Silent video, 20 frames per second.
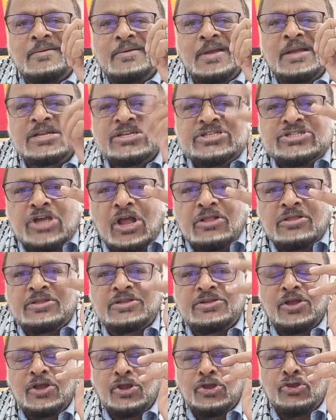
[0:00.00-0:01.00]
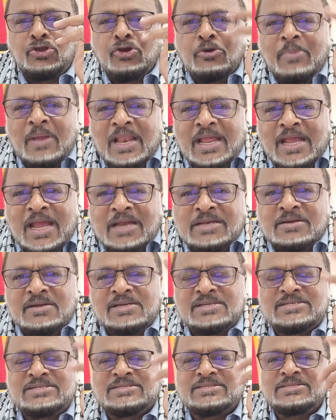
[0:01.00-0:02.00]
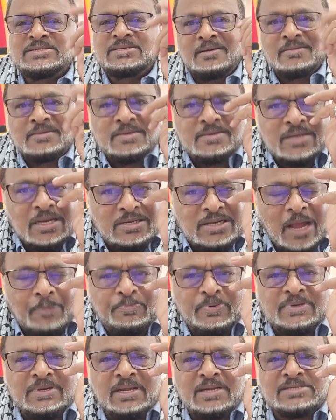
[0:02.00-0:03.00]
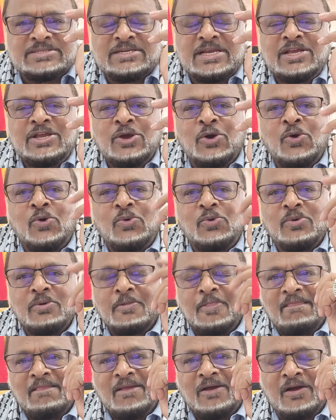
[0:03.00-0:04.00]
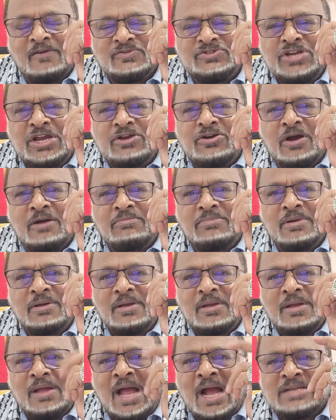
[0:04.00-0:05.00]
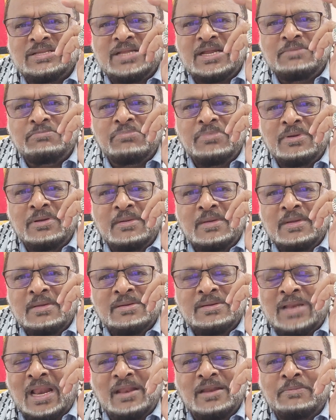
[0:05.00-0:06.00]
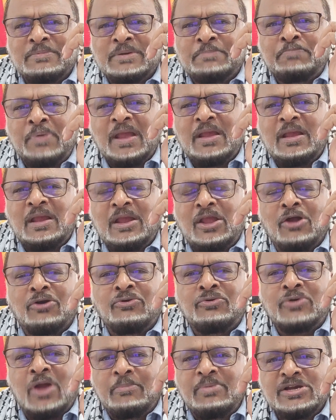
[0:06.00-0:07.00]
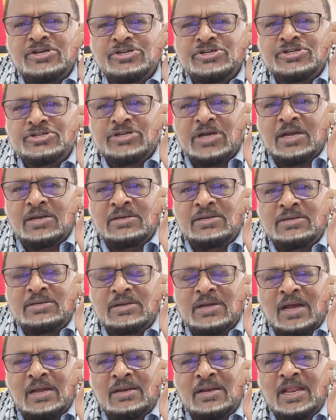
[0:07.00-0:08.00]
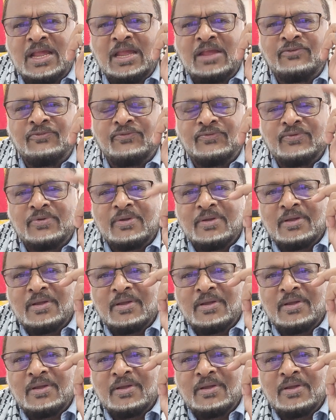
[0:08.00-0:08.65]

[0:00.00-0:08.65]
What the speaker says: Insult, humiliate us. The deputy CEO of GECOM acted, telling, pick your rubbish and leave.